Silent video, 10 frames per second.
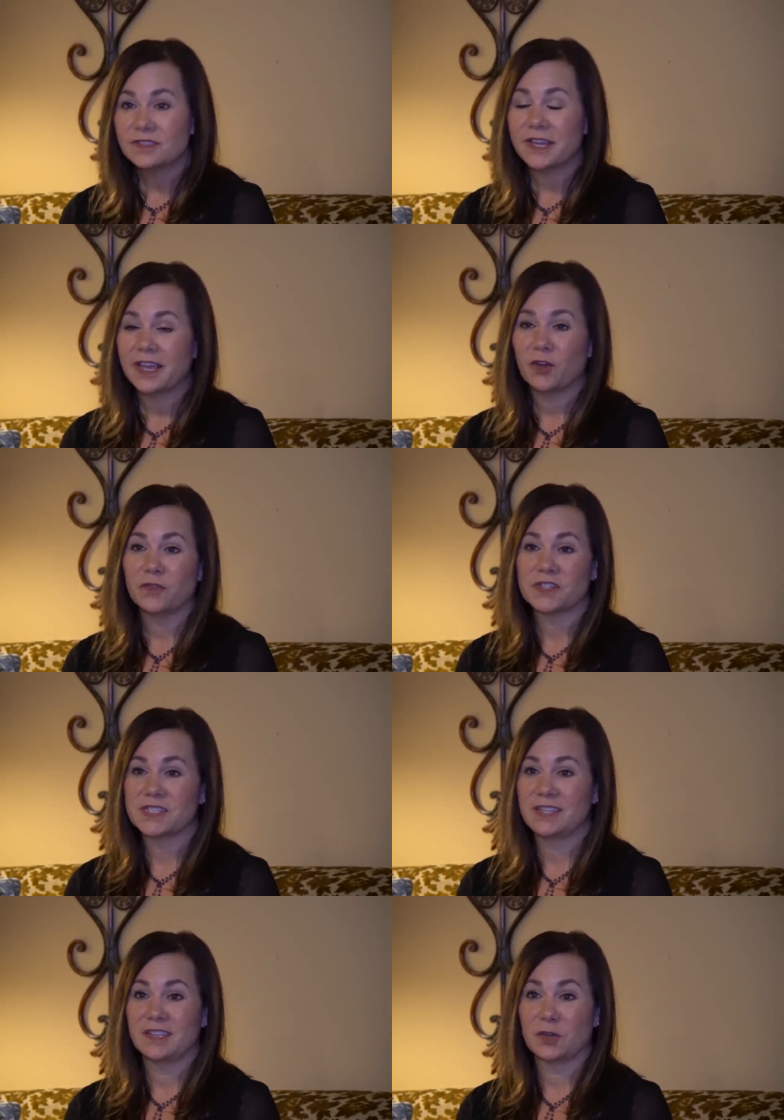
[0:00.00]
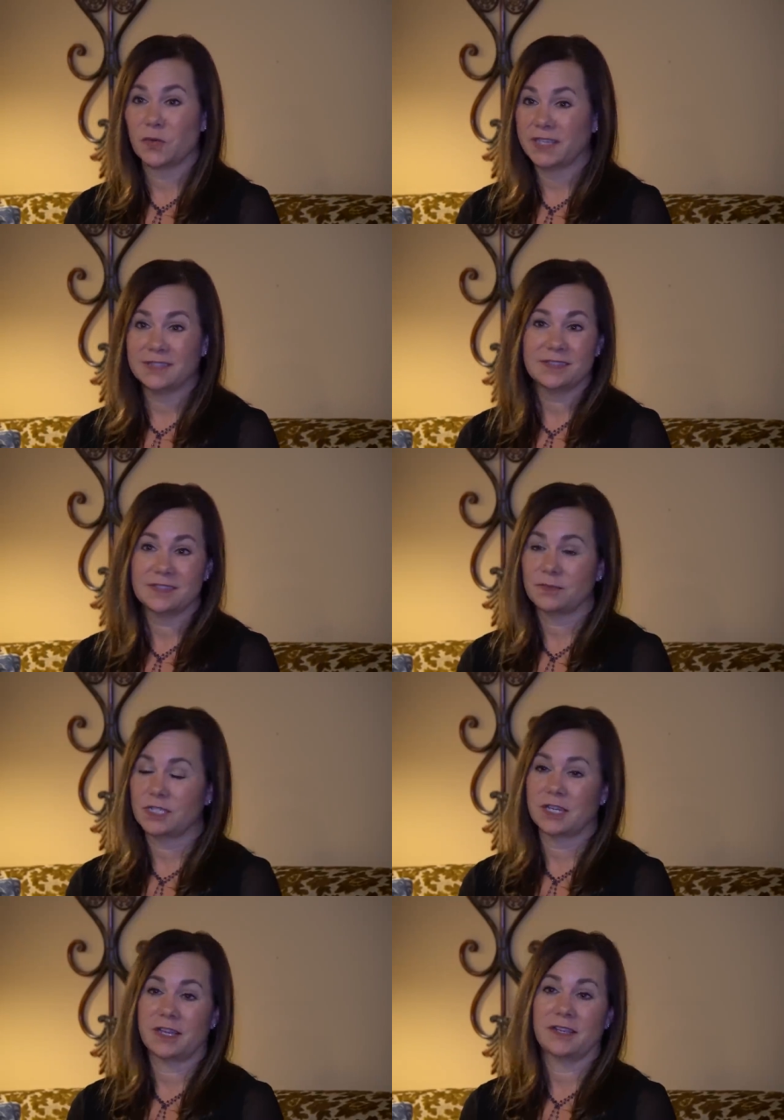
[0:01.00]
They oversee the grids,
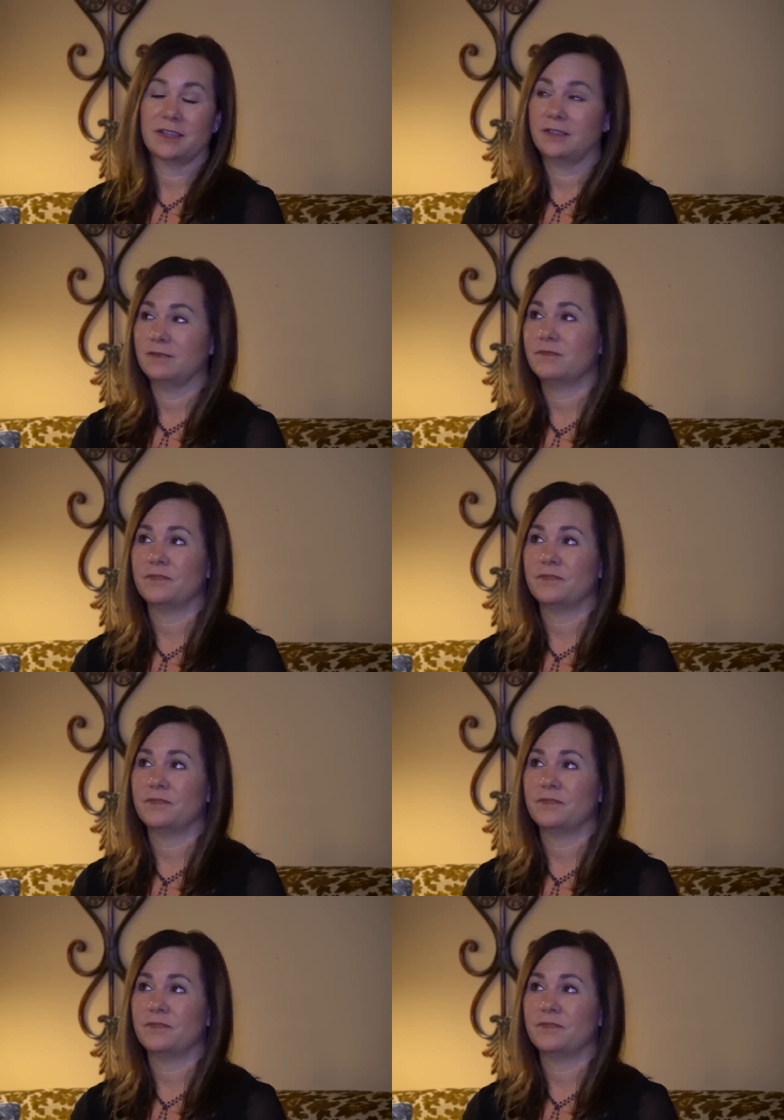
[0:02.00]
which I